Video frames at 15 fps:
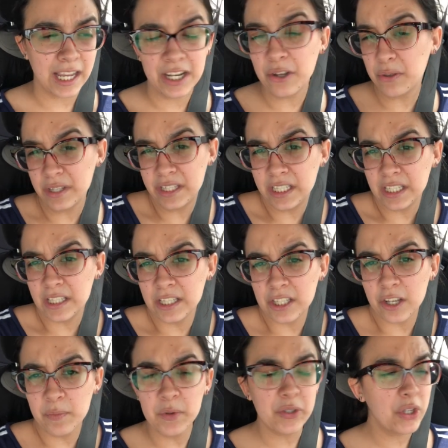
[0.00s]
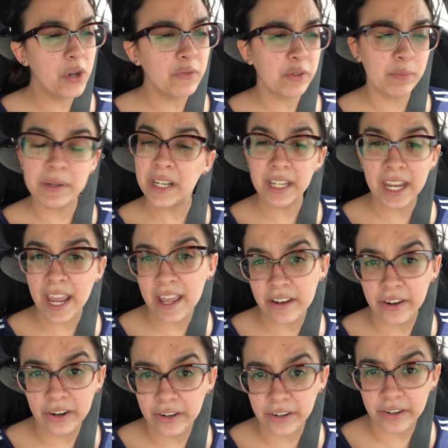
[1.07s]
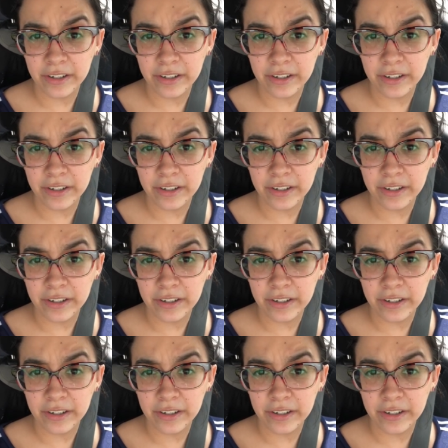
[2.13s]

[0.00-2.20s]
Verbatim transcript: I know the season's almost over, but it can't hurt